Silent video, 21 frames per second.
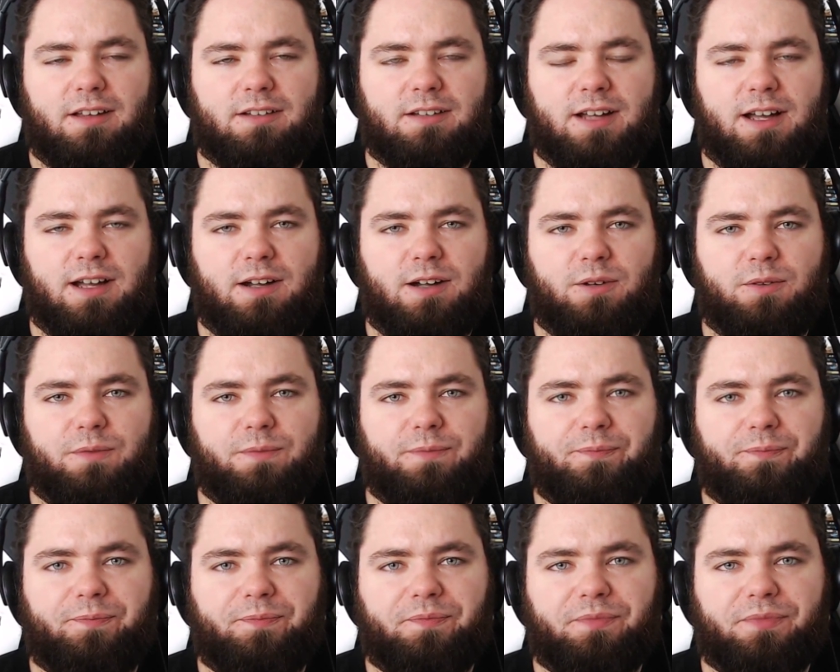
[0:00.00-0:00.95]
Now,
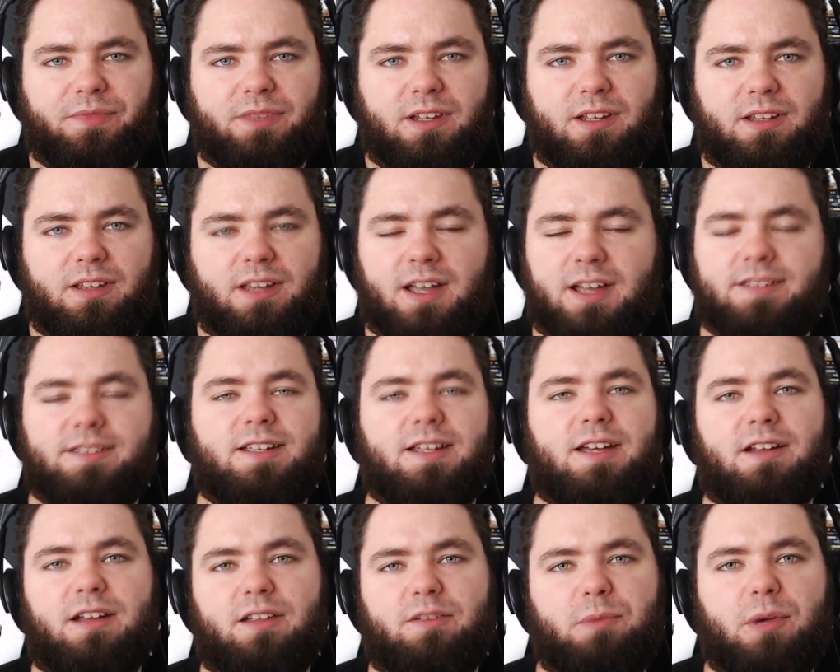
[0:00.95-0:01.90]
like I
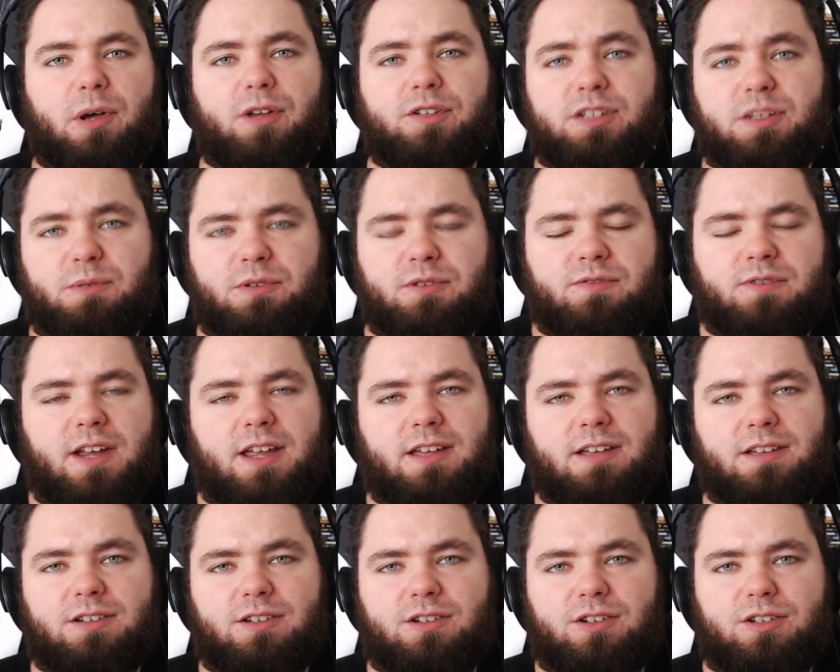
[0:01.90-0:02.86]
said, it's possible
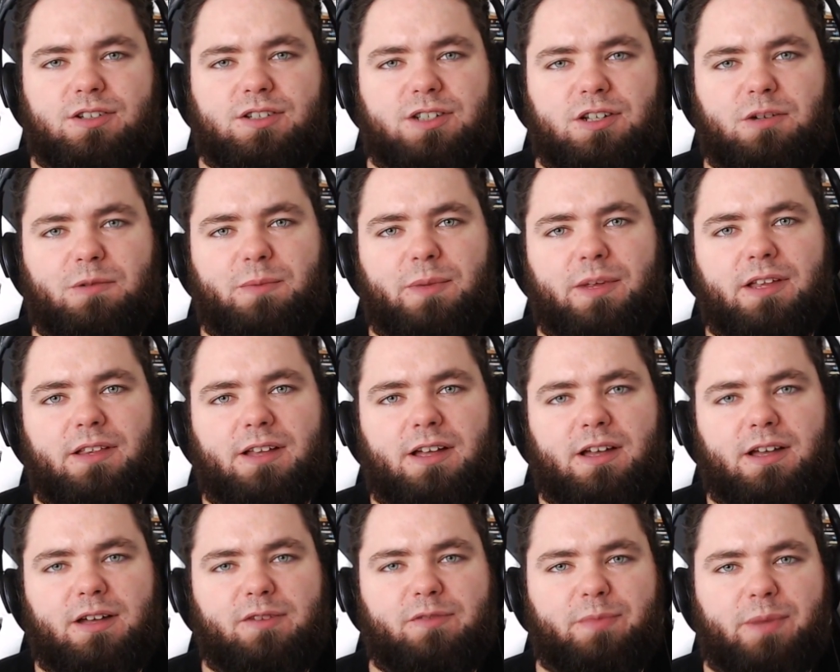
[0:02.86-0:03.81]
Reagan could still be
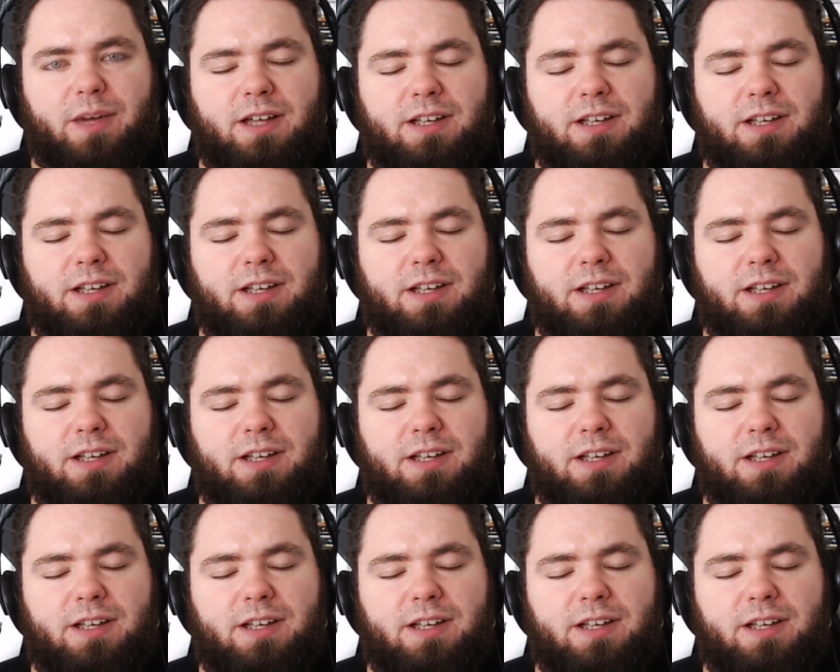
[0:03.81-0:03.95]
alive, but I